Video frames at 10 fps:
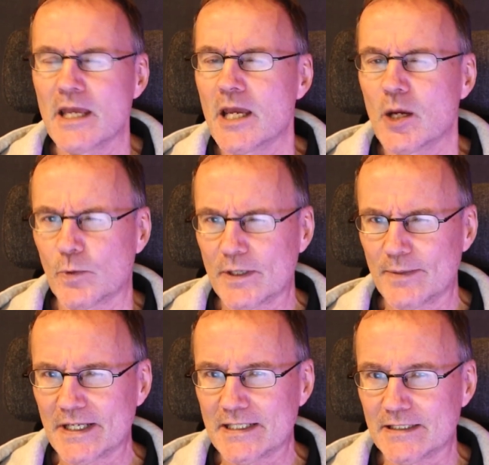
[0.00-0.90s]
We
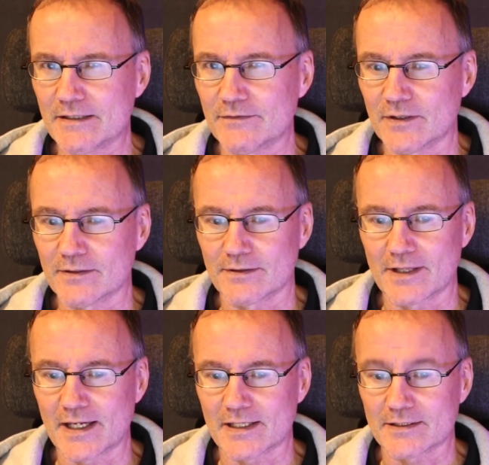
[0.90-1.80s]
believe
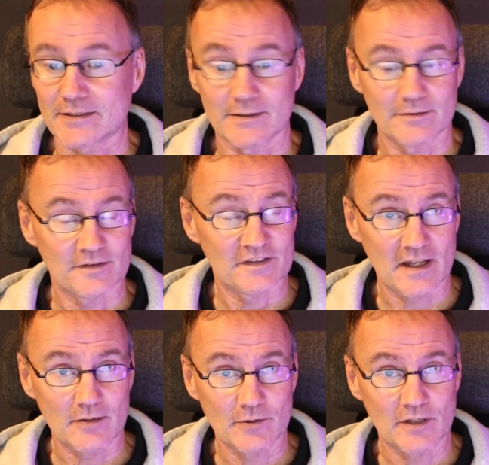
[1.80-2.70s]
that
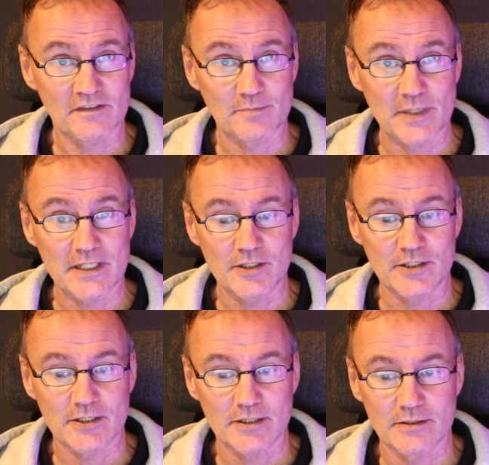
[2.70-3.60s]
sound and
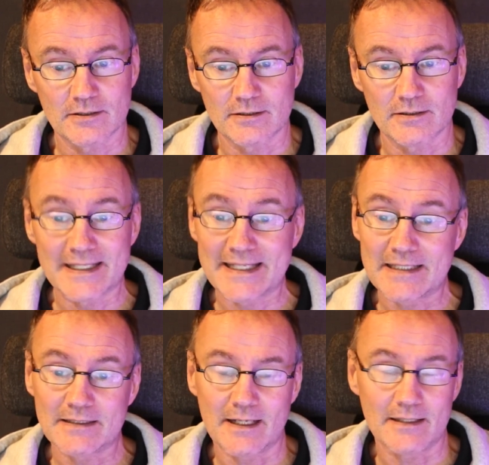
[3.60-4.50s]
speech, in
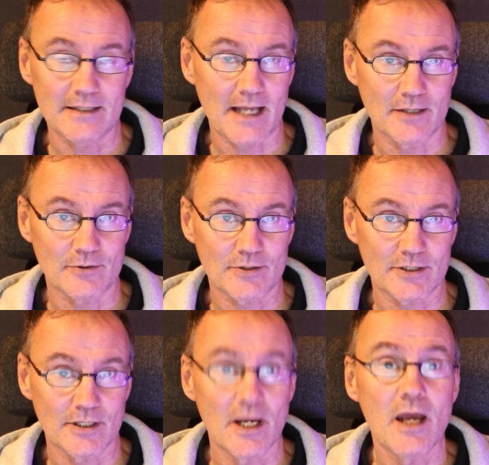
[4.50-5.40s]
and out,
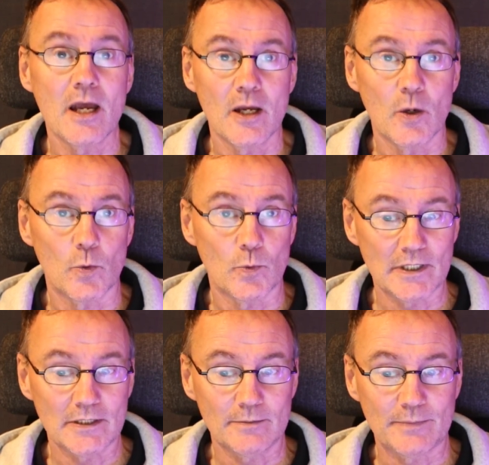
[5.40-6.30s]
will
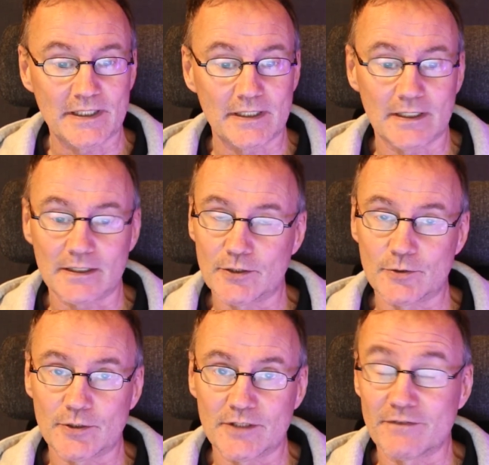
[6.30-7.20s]
be
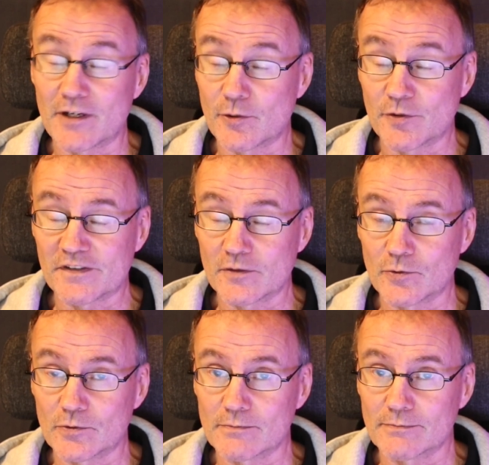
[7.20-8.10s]
included very
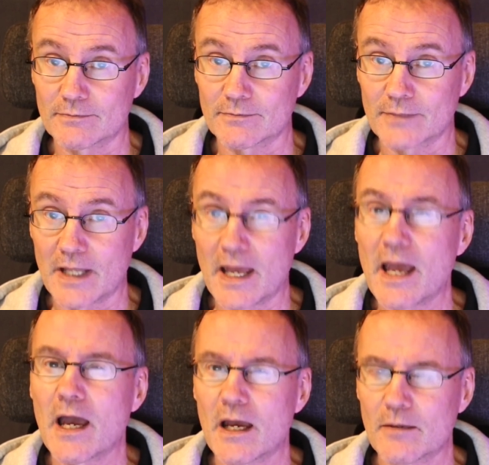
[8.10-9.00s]
soon,
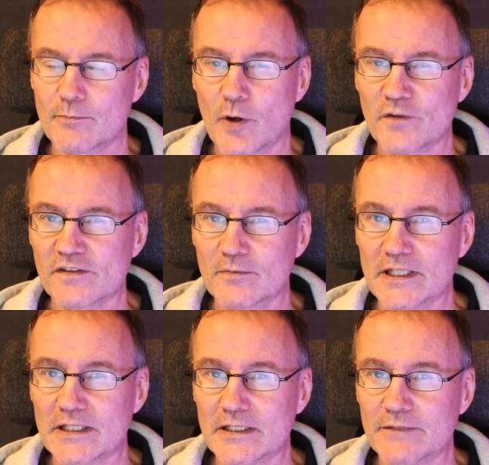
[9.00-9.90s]
and possibly
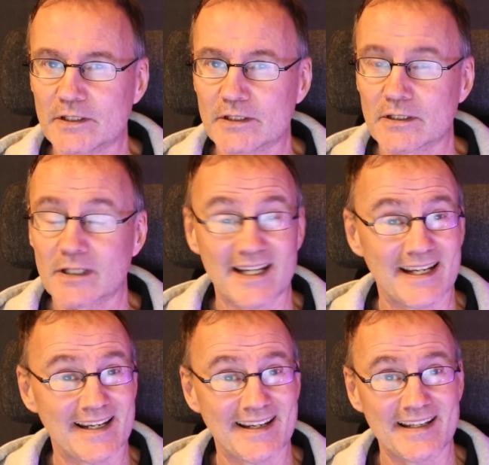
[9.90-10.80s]
even
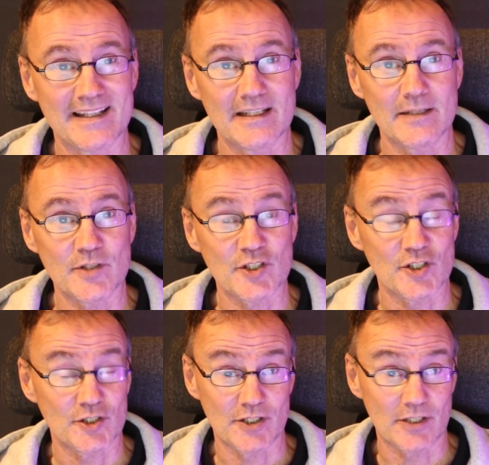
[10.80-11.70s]
image
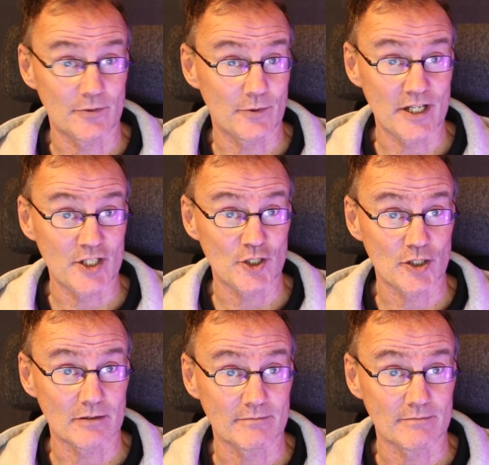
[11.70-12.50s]
generation.